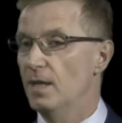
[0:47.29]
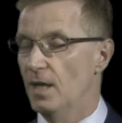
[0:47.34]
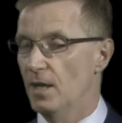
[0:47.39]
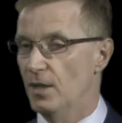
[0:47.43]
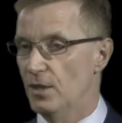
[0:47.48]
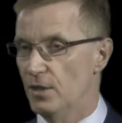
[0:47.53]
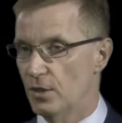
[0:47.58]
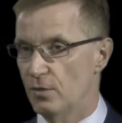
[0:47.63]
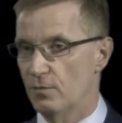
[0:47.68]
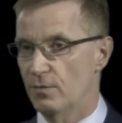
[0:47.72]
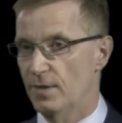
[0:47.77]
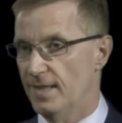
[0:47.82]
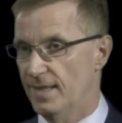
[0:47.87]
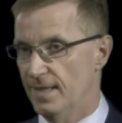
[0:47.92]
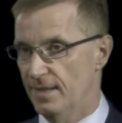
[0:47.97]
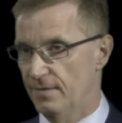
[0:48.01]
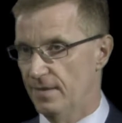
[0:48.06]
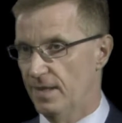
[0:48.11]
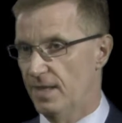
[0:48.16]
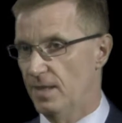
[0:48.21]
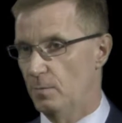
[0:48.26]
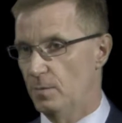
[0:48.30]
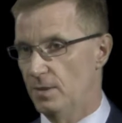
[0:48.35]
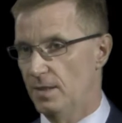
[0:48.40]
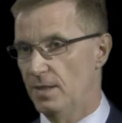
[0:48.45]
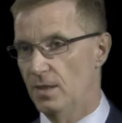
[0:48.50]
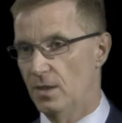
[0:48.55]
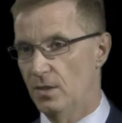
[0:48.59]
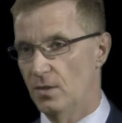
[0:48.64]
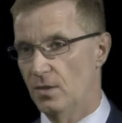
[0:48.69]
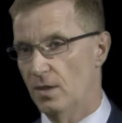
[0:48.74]
and not readily available
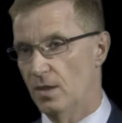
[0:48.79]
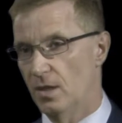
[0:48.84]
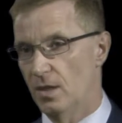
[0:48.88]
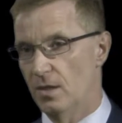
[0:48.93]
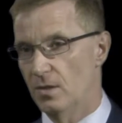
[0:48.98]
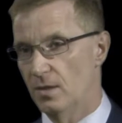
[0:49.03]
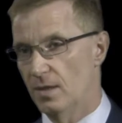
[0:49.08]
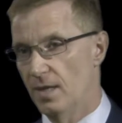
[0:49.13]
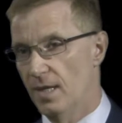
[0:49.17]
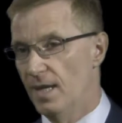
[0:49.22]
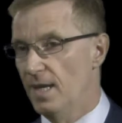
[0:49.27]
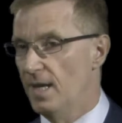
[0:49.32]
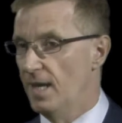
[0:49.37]
in Hong Kong.